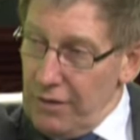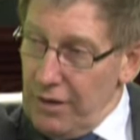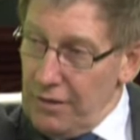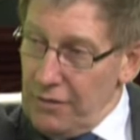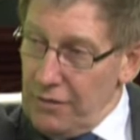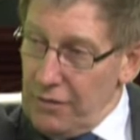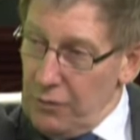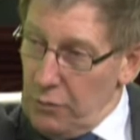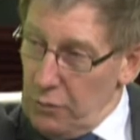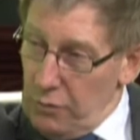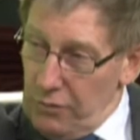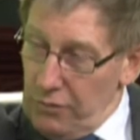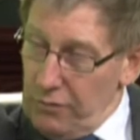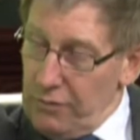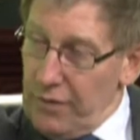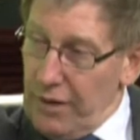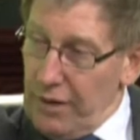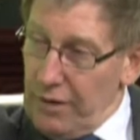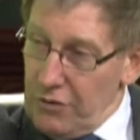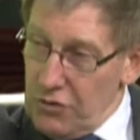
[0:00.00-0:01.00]
until
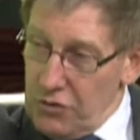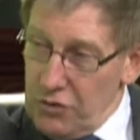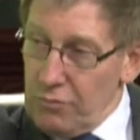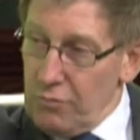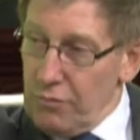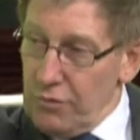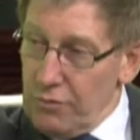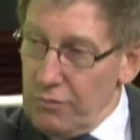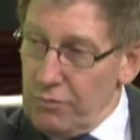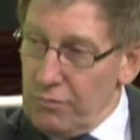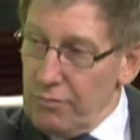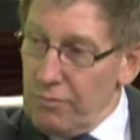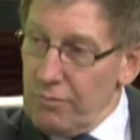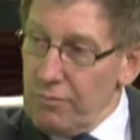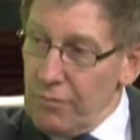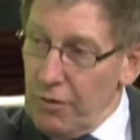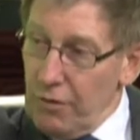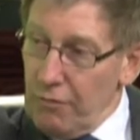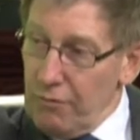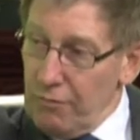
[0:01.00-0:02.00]
that issue was
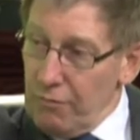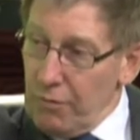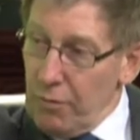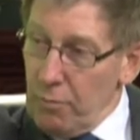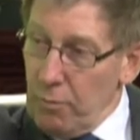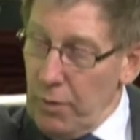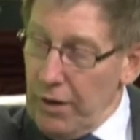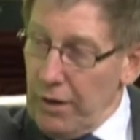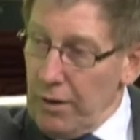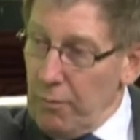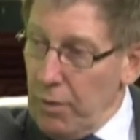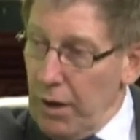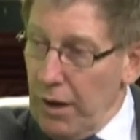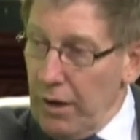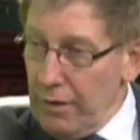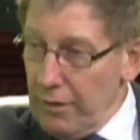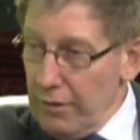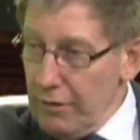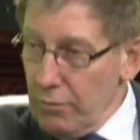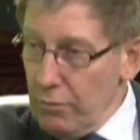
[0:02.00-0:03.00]
competing
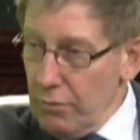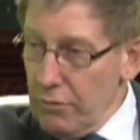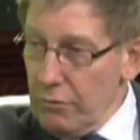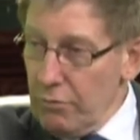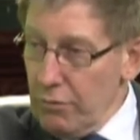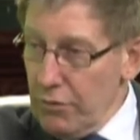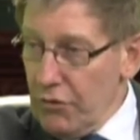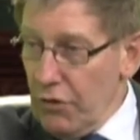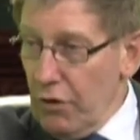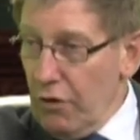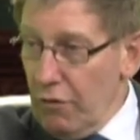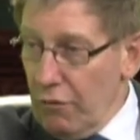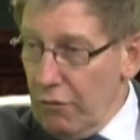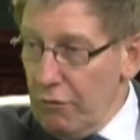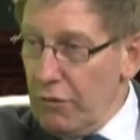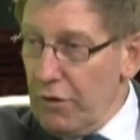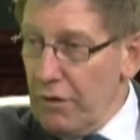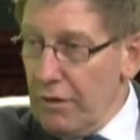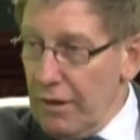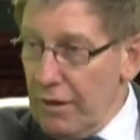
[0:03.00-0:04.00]
parties was
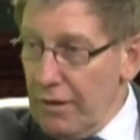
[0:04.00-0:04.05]
resolved.